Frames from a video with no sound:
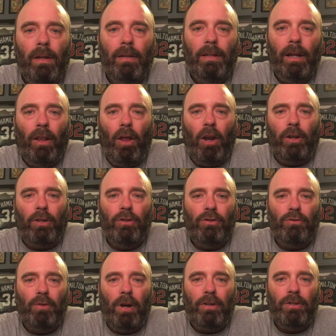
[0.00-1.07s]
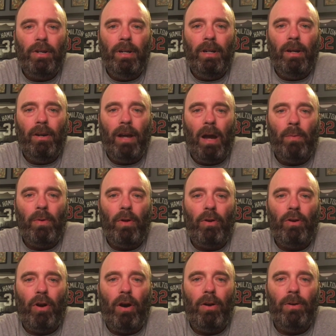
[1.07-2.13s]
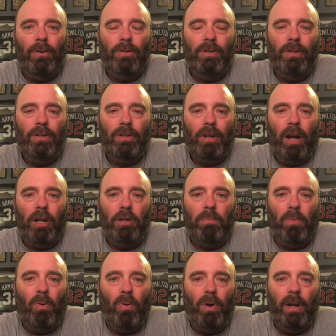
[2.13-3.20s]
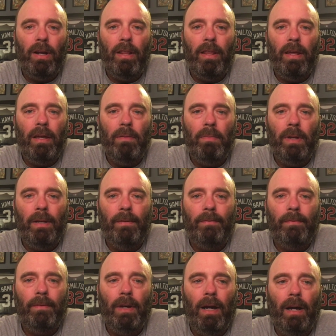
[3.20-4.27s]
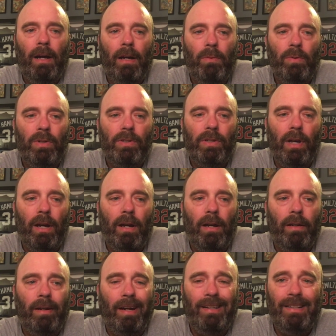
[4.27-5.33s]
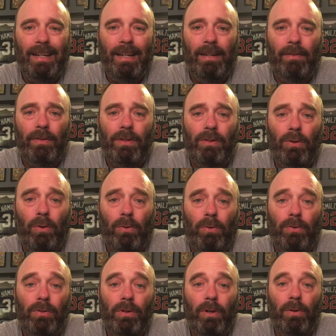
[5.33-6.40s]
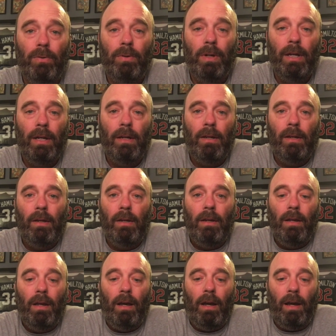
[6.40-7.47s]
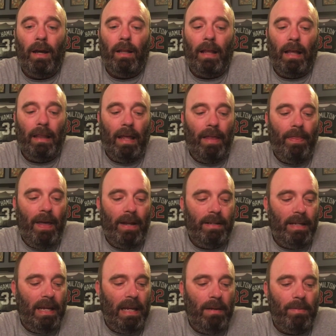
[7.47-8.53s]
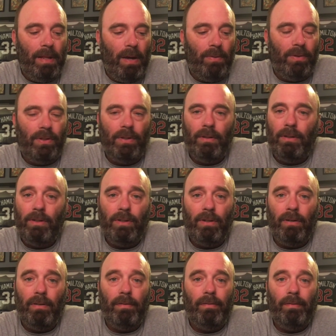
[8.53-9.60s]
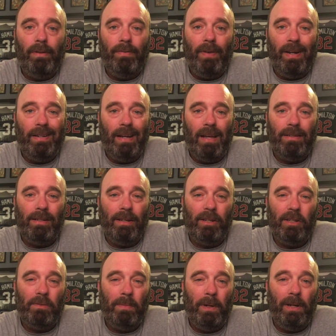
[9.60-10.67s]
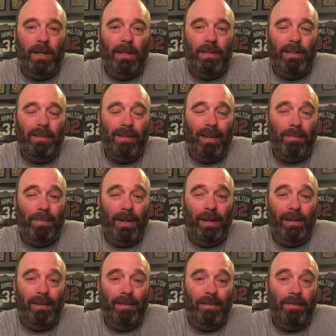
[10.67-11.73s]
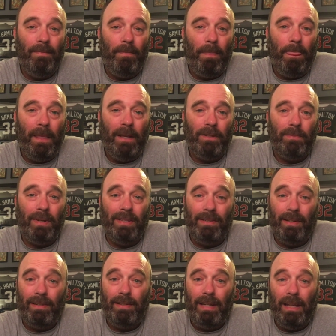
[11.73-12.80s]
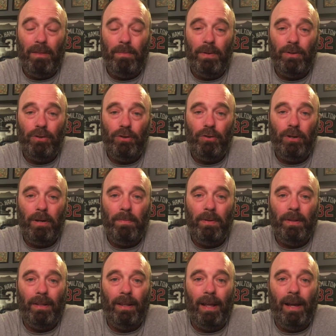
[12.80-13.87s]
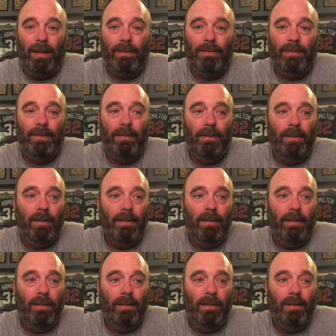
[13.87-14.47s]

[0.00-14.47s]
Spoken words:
did a lot of construction and hung out with our daughters and just got to pour into them, and it was 19 of us total. So I led that team, and that was just a fantastic experience. It's like my 16th mission trip in the last